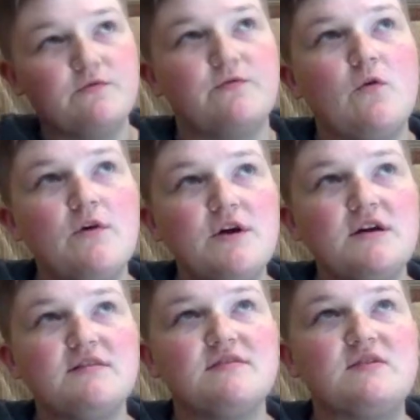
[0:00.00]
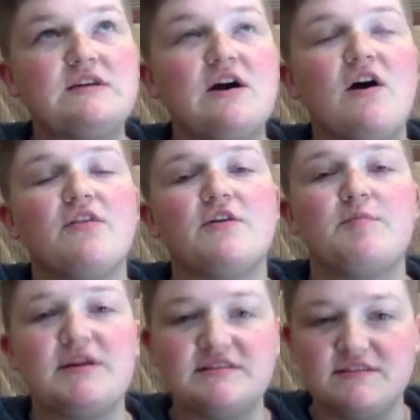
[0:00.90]
for the other
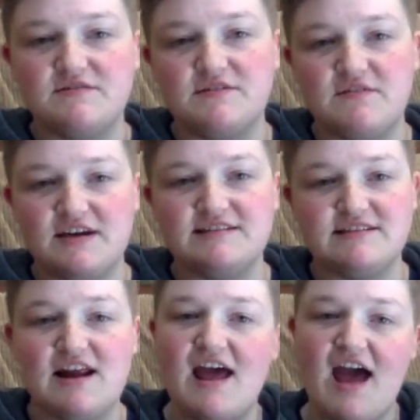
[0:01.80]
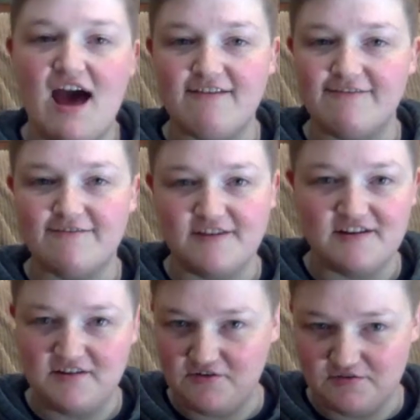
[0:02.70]
bits of advice that I have for
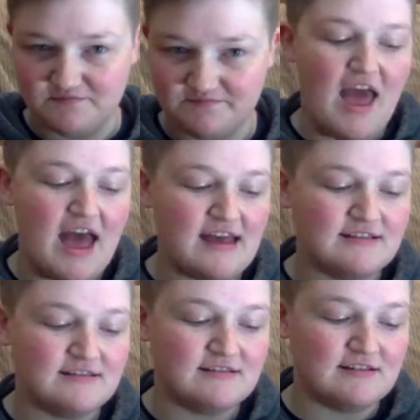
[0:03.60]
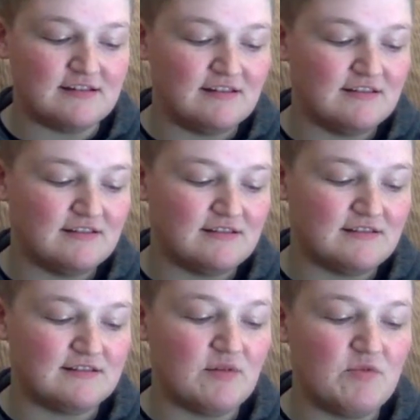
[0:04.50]
you, as
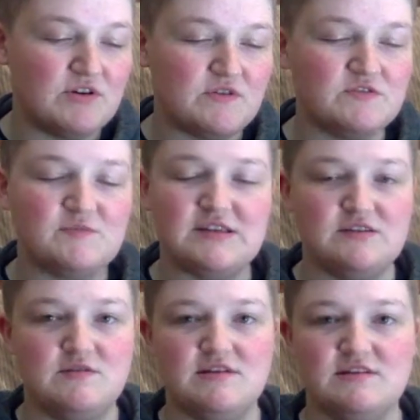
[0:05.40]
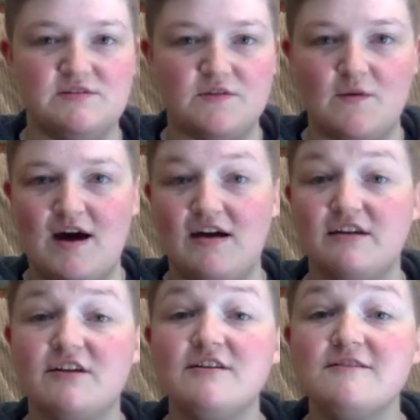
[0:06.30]
someone who's been doing this for a while,
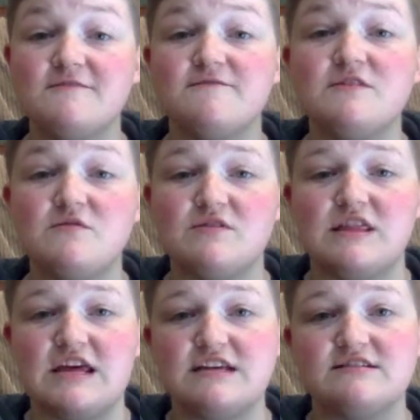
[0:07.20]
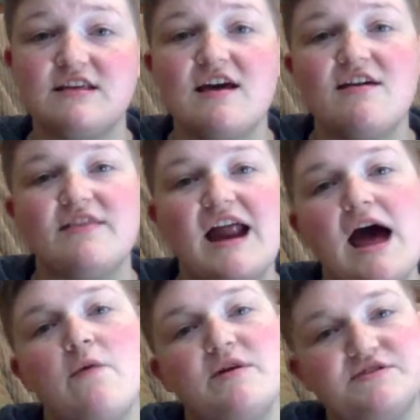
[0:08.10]
here are a few things that
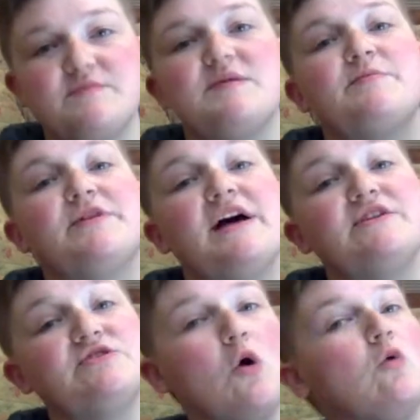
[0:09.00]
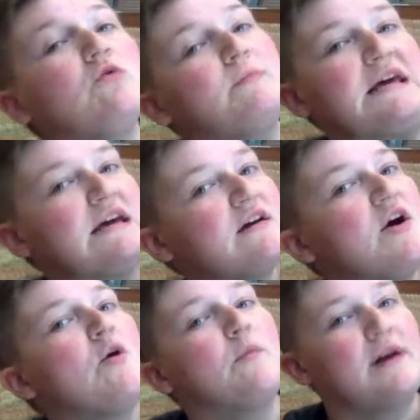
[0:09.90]
I wish that people had told me
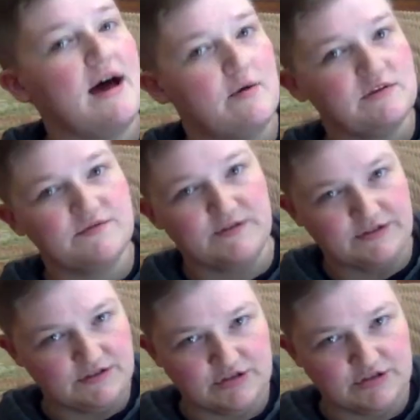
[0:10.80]
when I was first